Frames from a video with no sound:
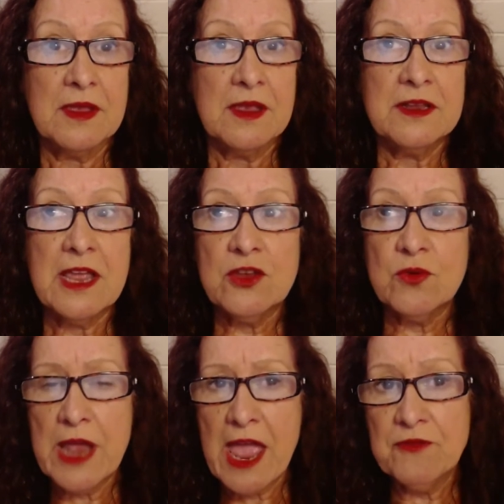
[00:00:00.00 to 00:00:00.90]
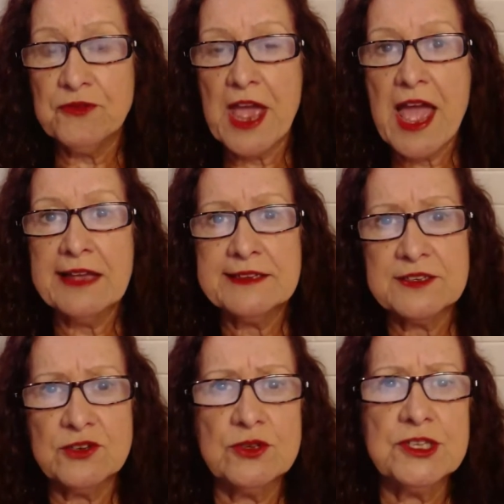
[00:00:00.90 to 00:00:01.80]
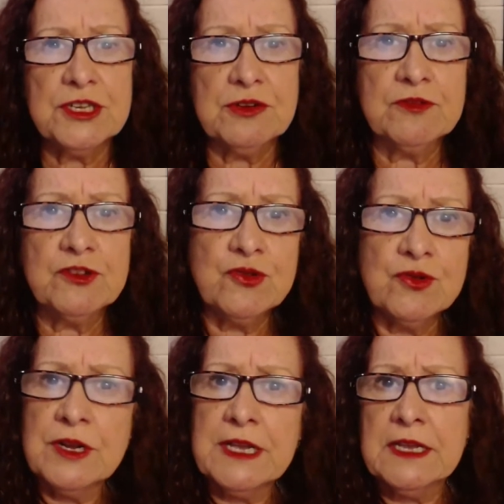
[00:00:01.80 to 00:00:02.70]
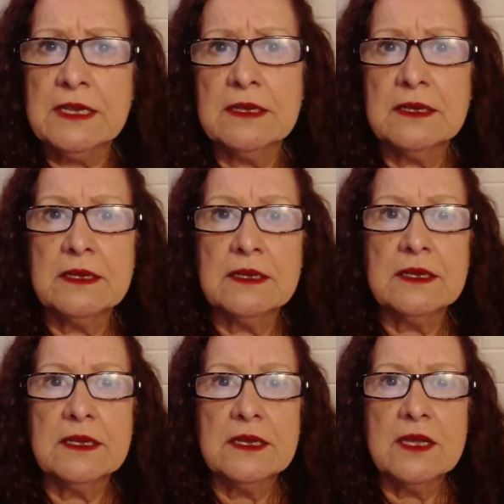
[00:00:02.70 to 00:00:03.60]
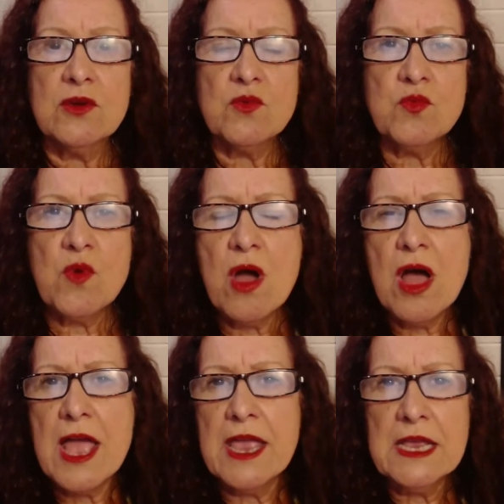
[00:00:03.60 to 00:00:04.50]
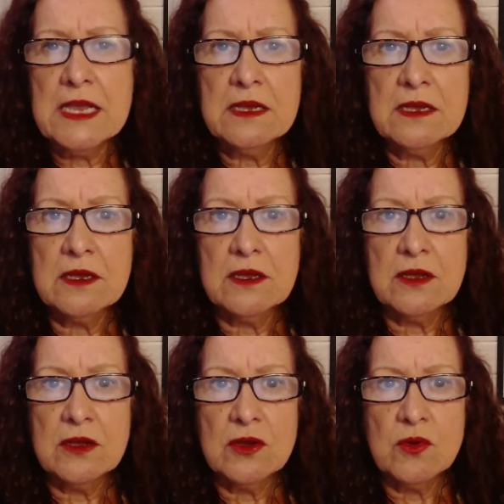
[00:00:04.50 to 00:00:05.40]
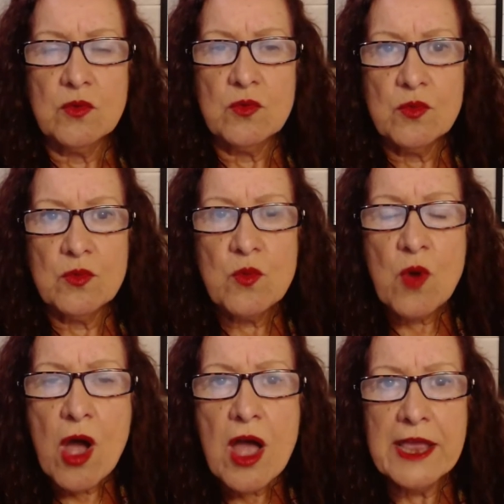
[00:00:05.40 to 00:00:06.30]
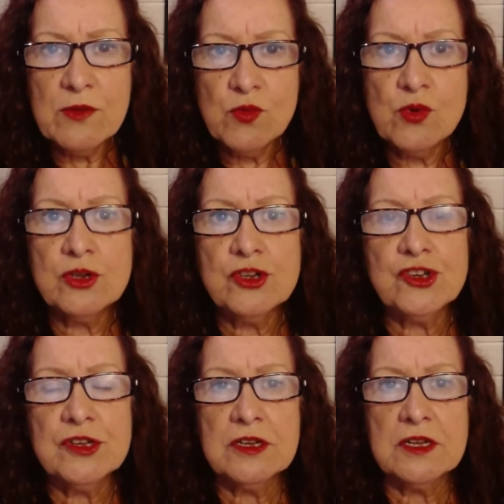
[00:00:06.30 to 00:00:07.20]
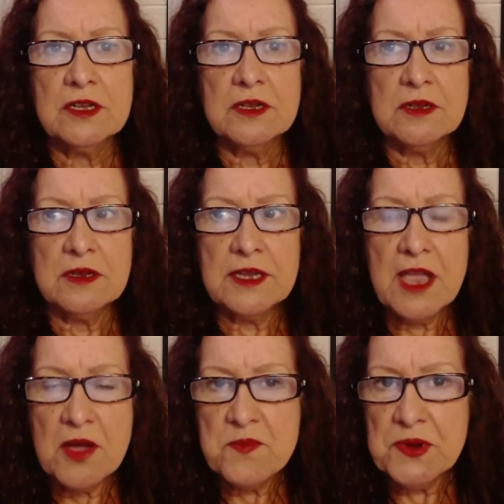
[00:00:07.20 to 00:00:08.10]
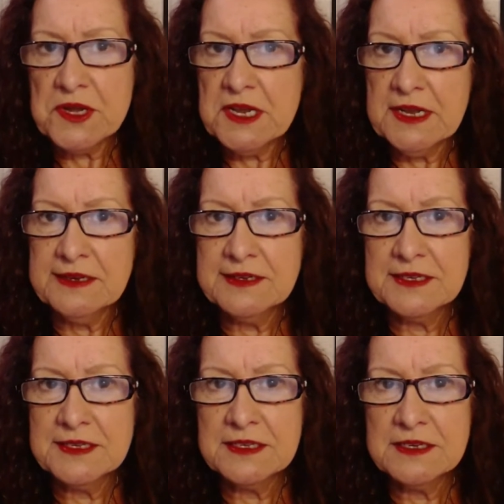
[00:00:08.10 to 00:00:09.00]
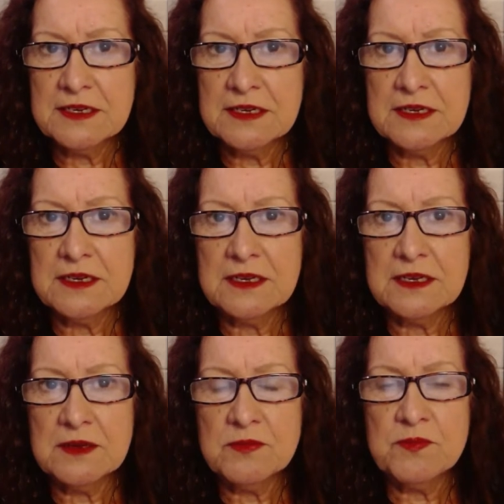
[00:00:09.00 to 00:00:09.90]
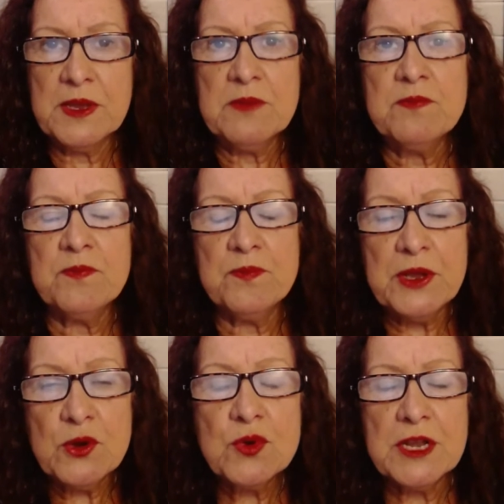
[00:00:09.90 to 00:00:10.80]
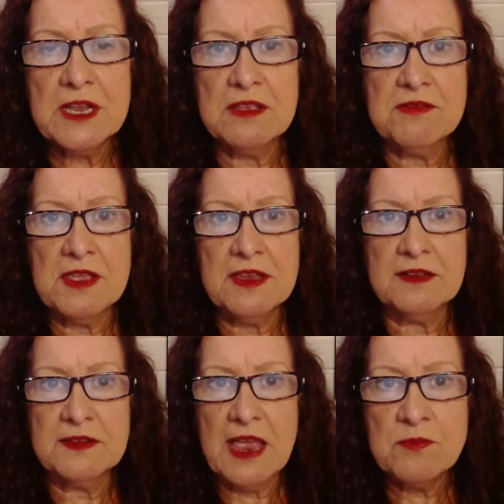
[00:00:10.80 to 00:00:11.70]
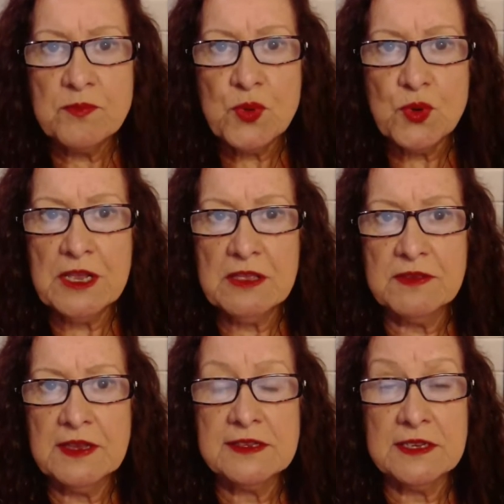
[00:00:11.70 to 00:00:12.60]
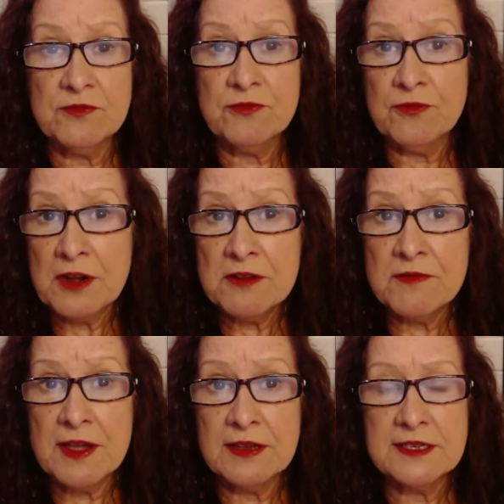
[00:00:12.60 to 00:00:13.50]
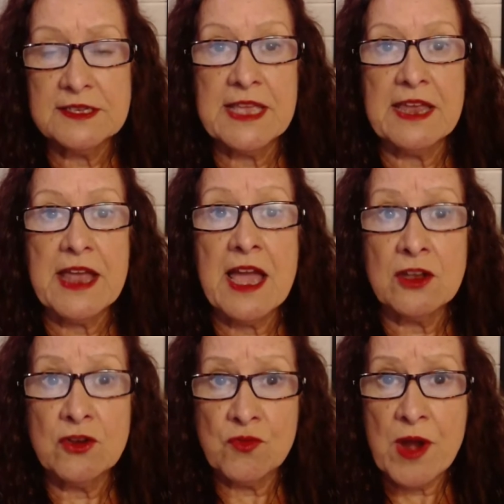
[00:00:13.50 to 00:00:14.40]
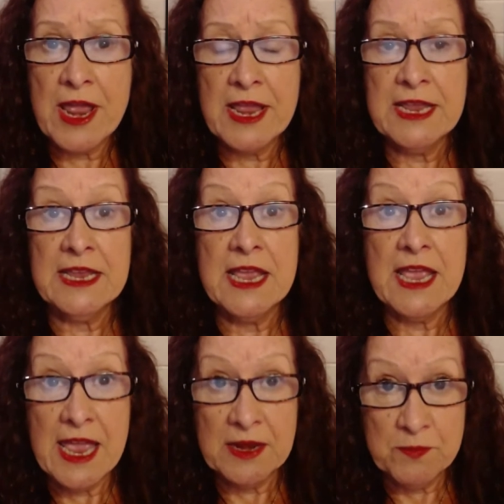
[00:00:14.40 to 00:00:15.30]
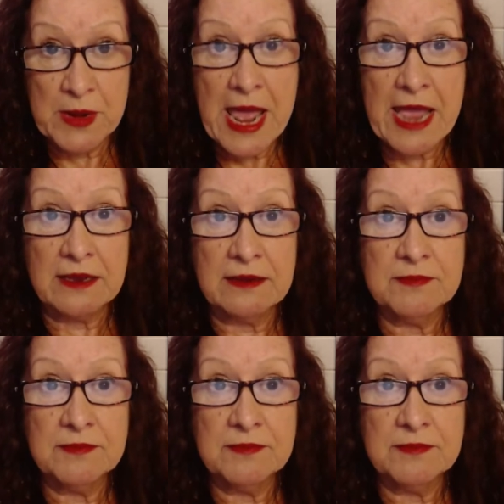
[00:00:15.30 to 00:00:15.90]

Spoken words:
Now, you would have to ask yourself, surely, why would companies be building things and putting things in front of us that are grey and black?